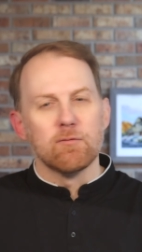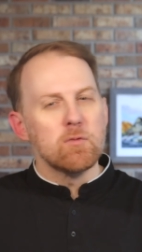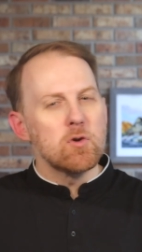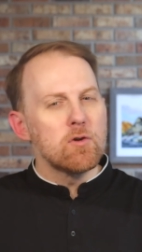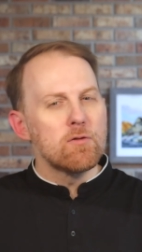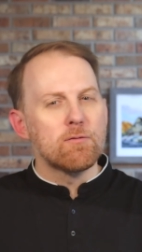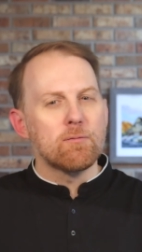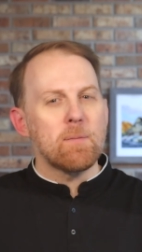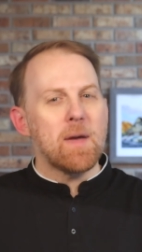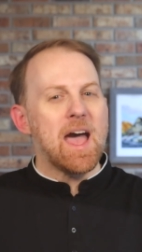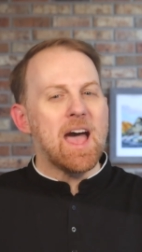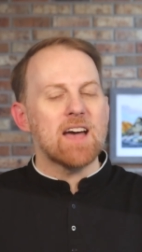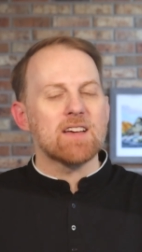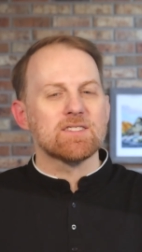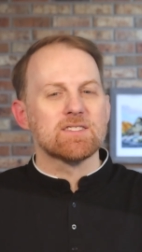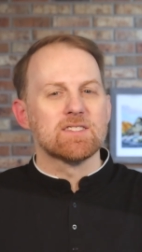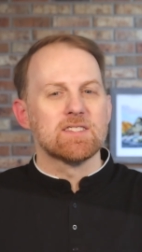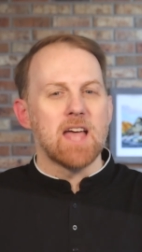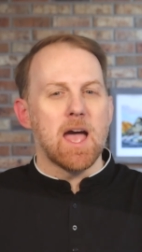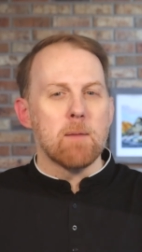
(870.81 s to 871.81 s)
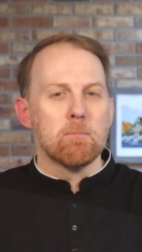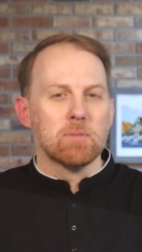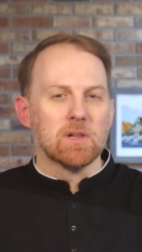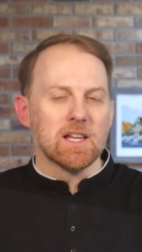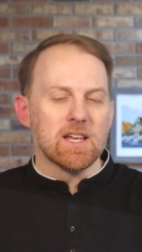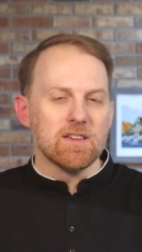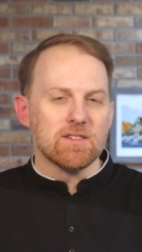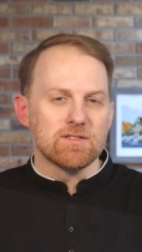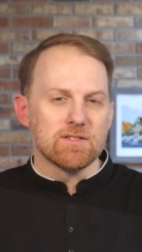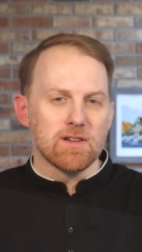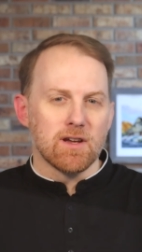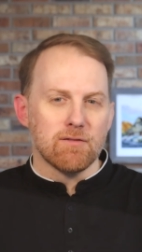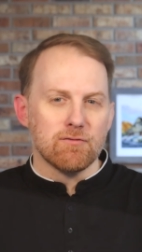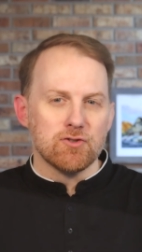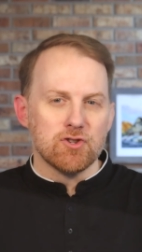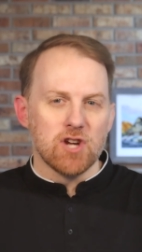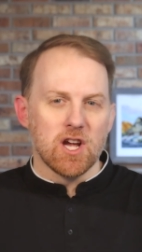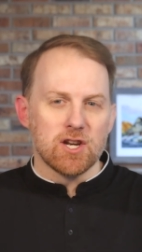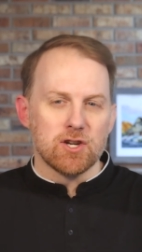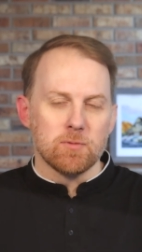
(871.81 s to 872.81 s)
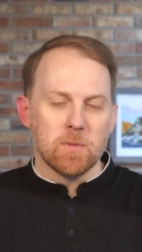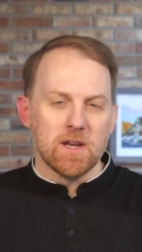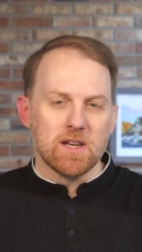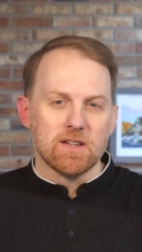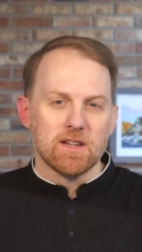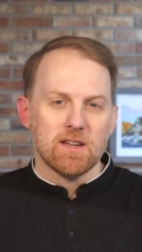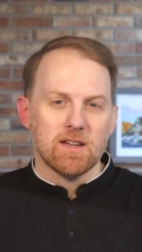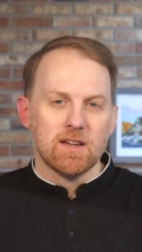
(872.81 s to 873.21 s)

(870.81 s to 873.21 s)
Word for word: Move past that place of judgment